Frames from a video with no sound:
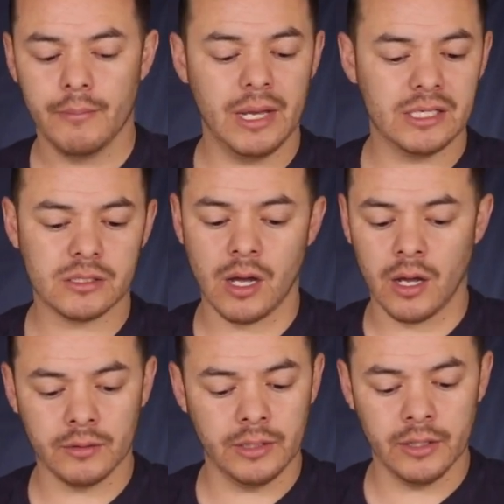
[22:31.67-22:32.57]
based
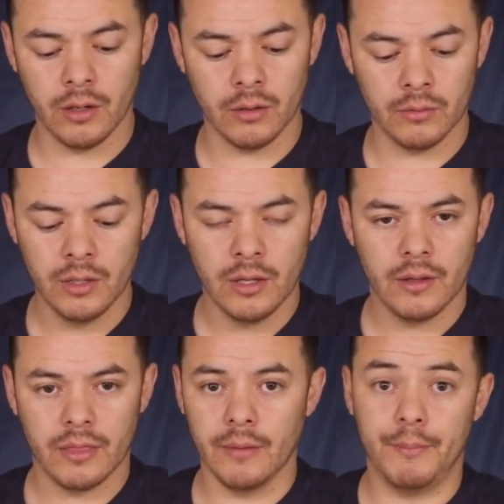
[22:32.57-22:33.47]
on,
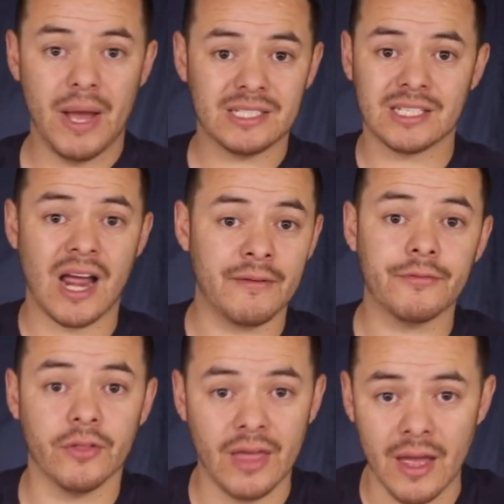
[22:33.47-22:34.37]
the best time
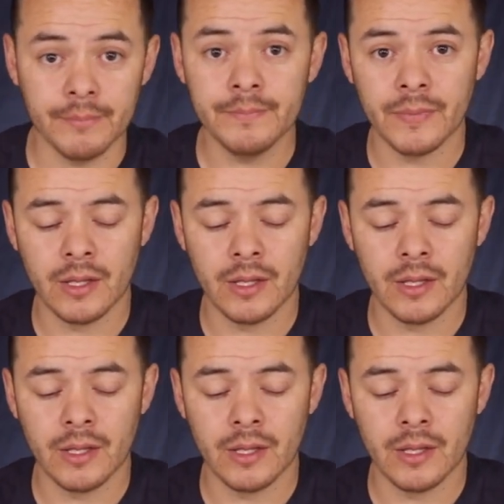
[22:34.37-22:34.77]
for them.